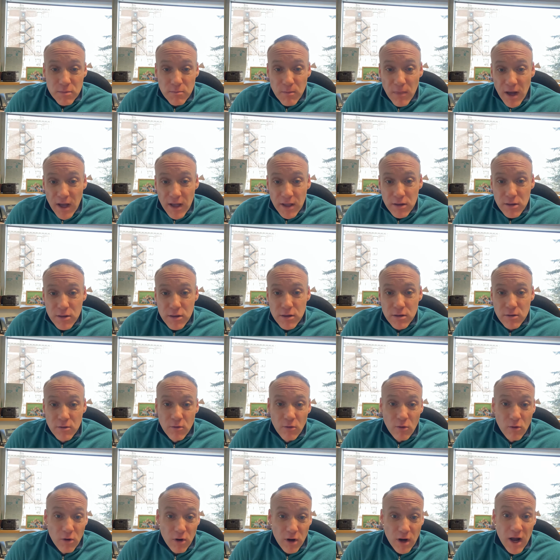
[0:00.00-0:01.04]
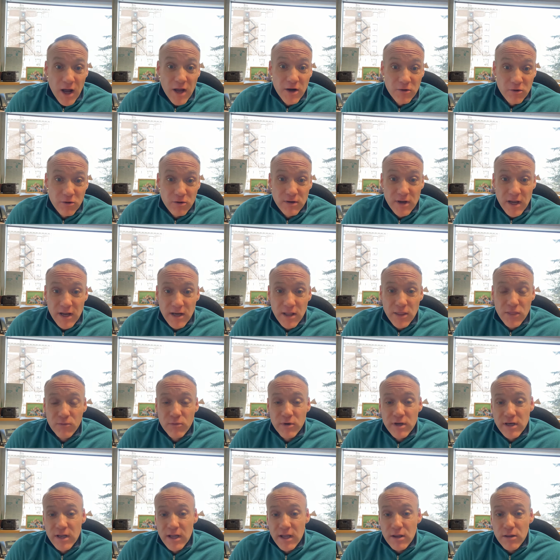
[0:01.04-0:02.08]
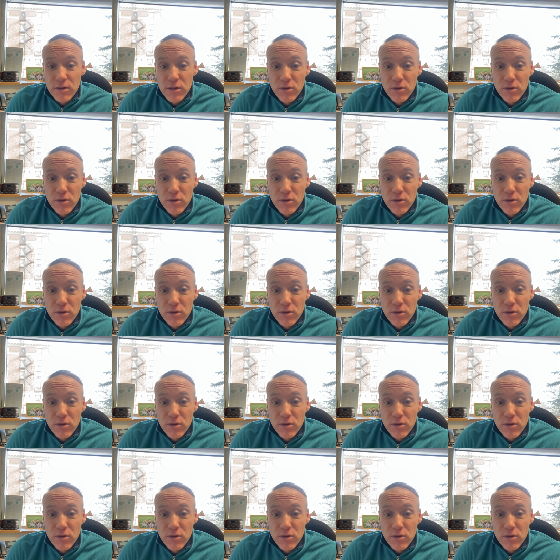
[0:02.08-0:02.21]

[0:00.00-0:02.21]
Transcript: months or 183 days.